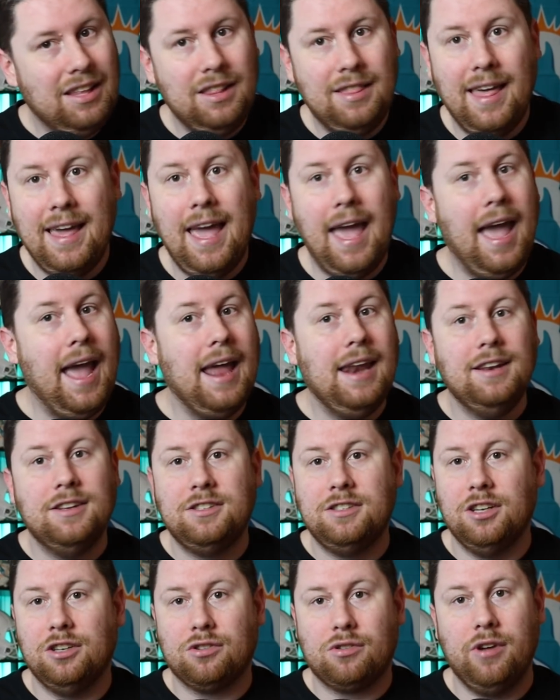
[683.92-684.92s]
they added
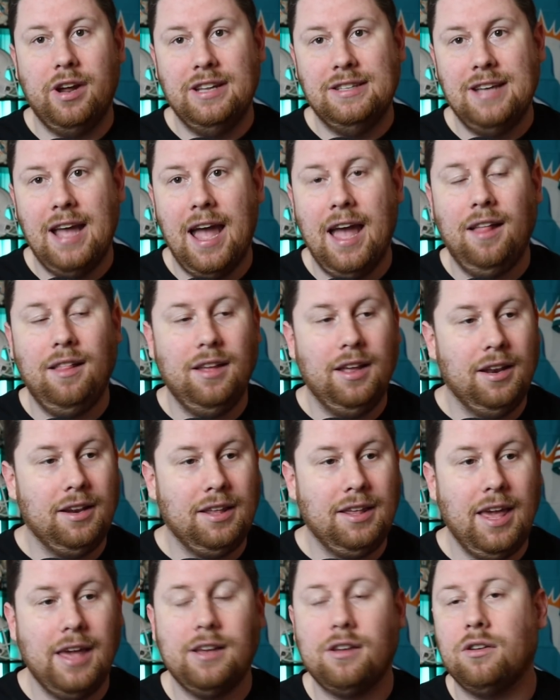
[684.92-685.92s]
such great
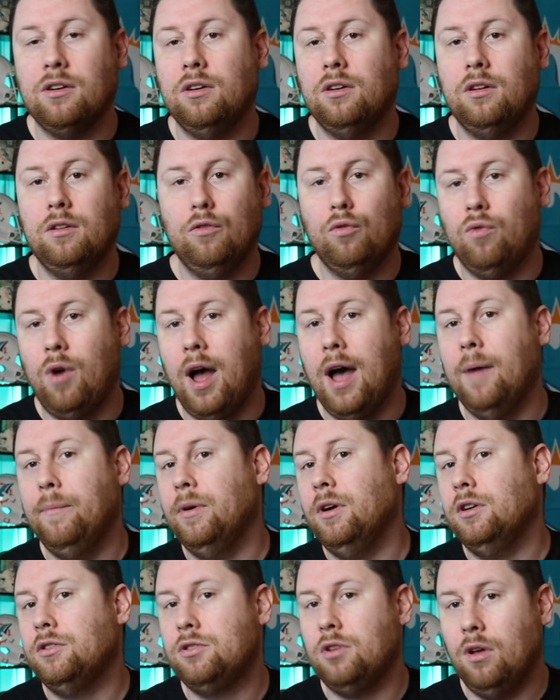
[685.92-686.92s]
talent. Ginkle,
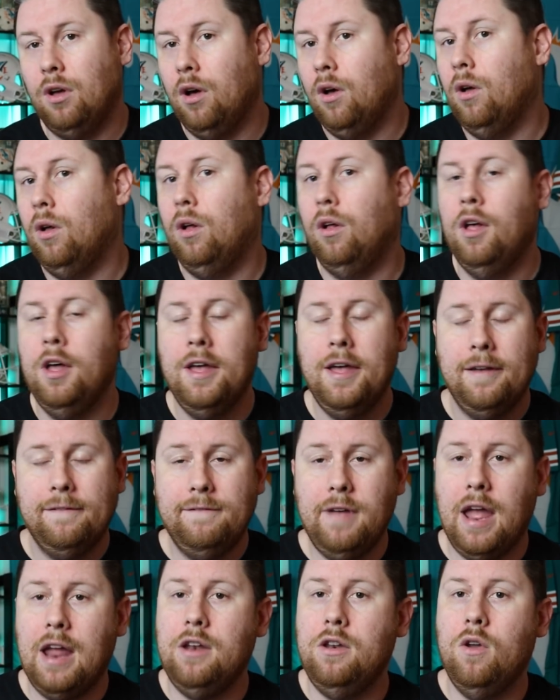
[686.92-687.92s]
Roberts, Hall,
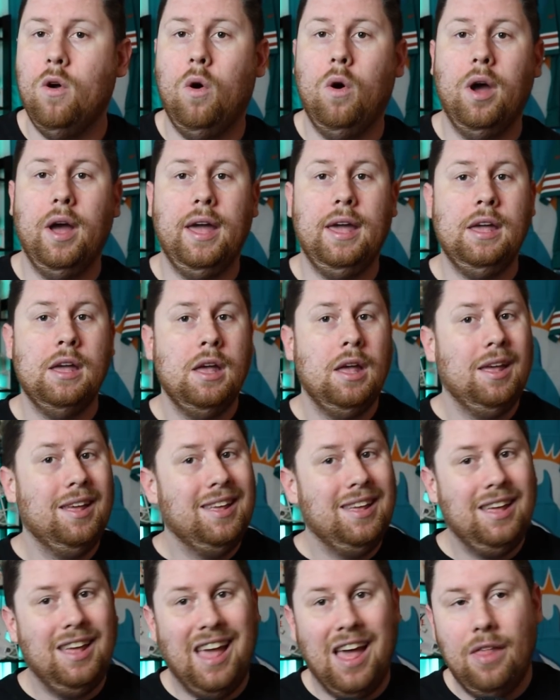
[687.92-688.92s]
Van Noy.
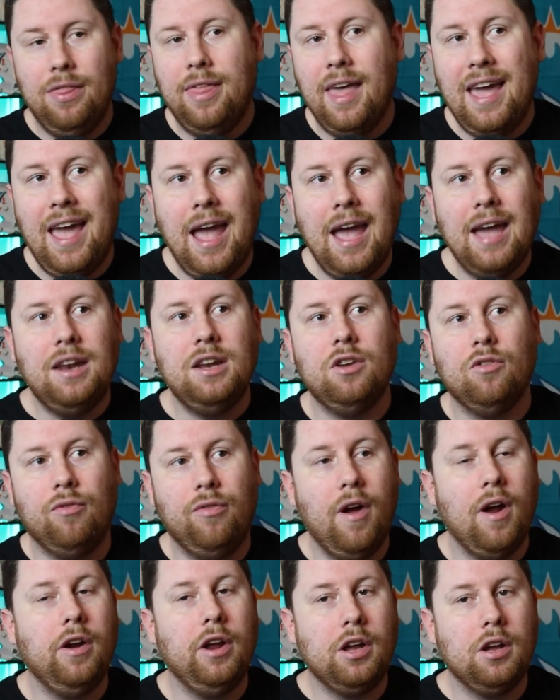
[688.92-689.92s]
They added
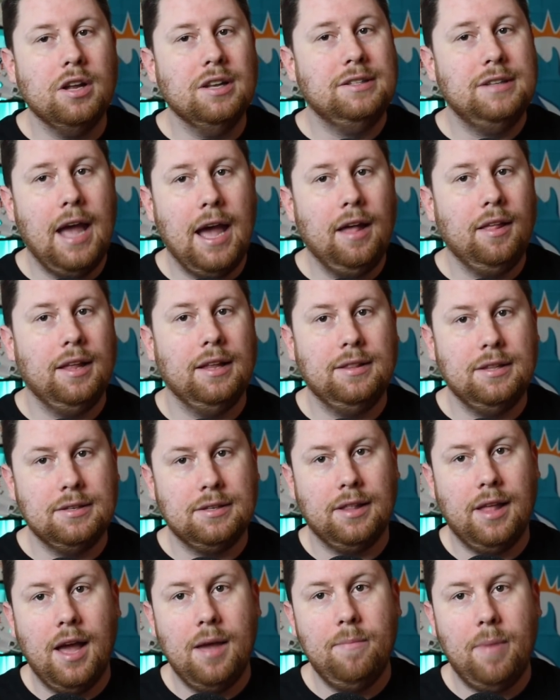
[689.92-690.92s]
very good talent at this
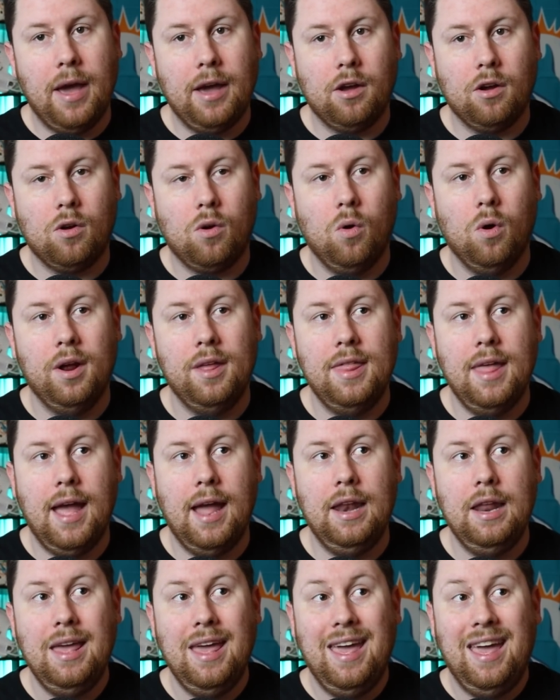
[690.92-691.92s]
linebacker core
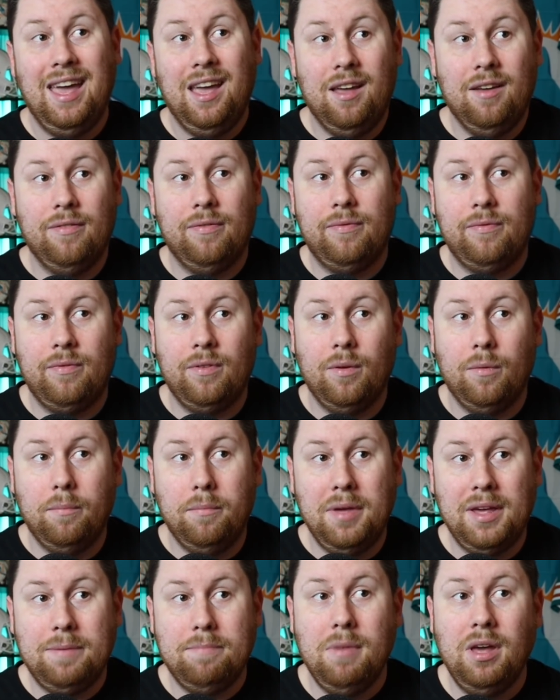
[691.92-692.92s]
that if
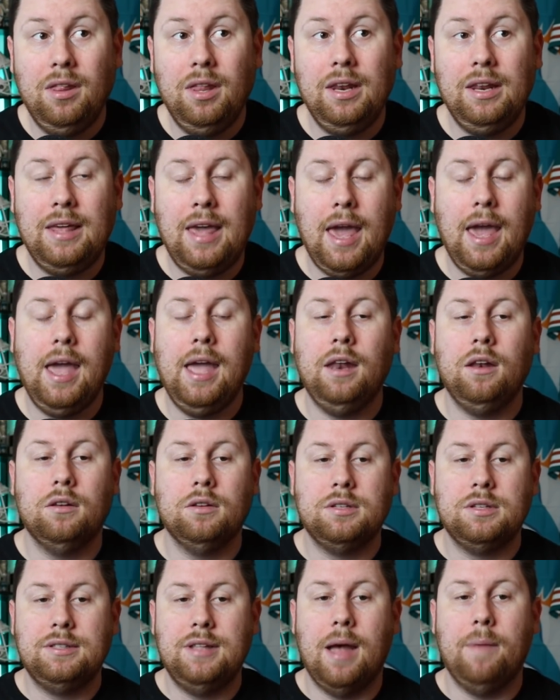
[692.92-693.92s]
McMillan
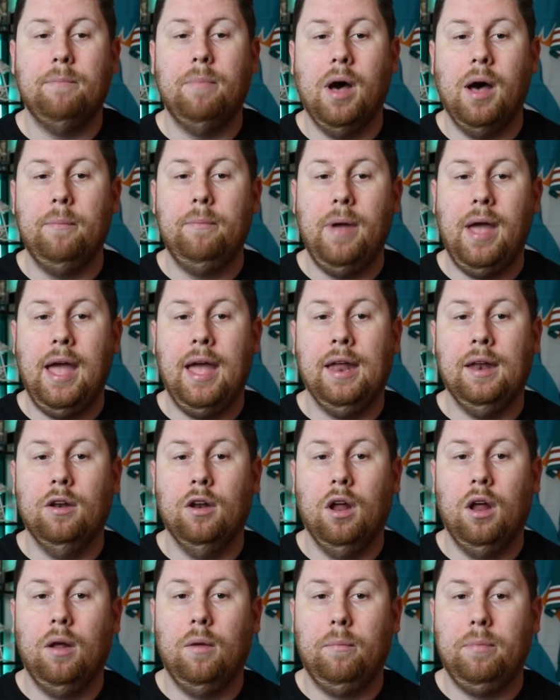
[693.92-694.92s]
can't step up
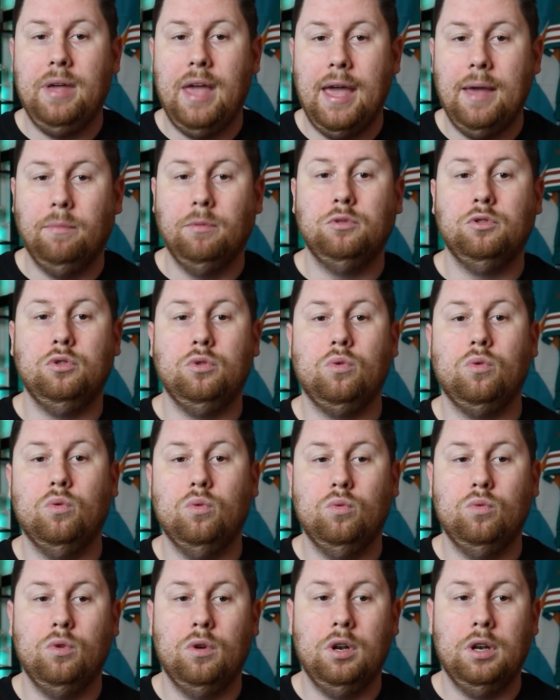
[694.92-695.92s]
and be able
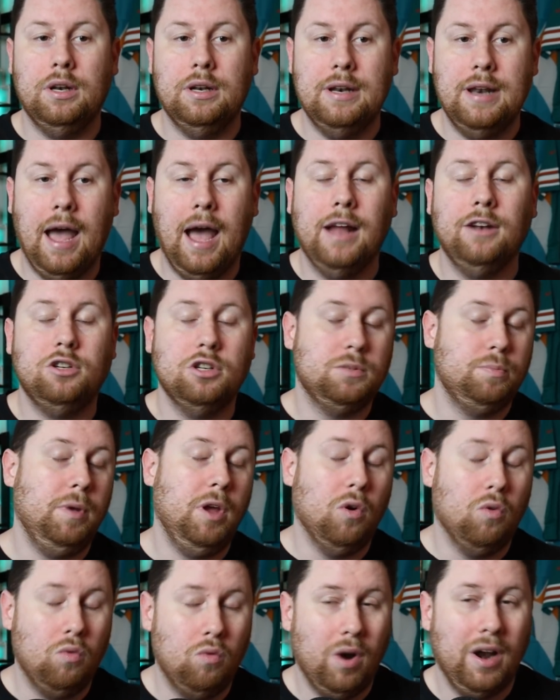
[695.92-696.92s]
to not just be
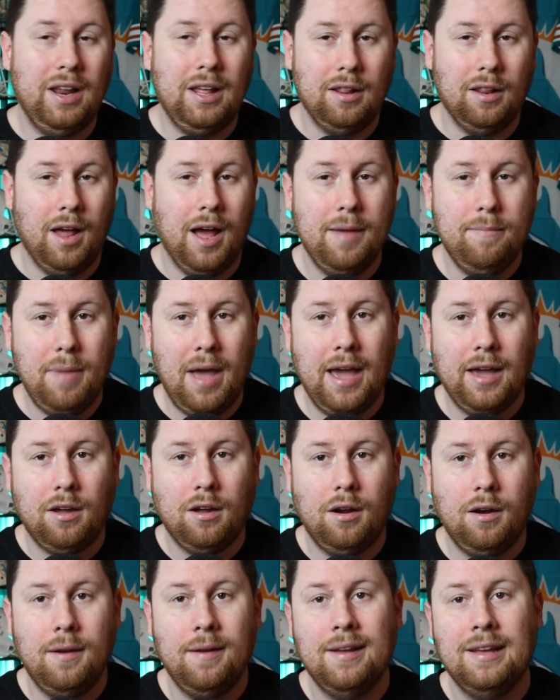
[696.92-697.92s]
a running
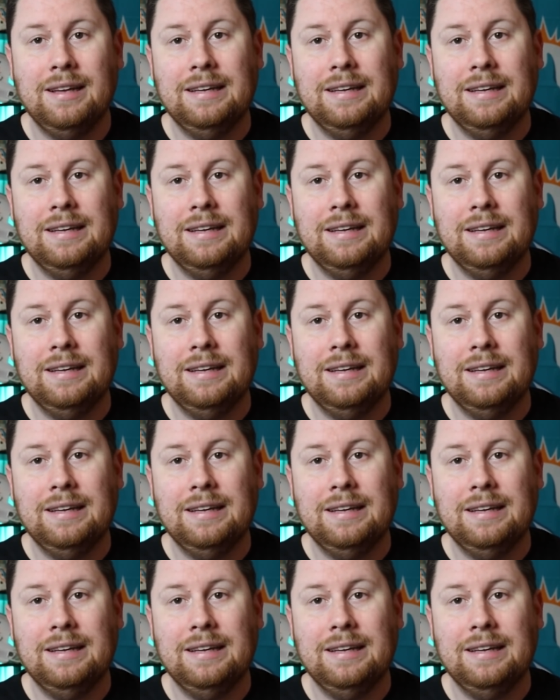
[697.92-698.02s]
linebacker,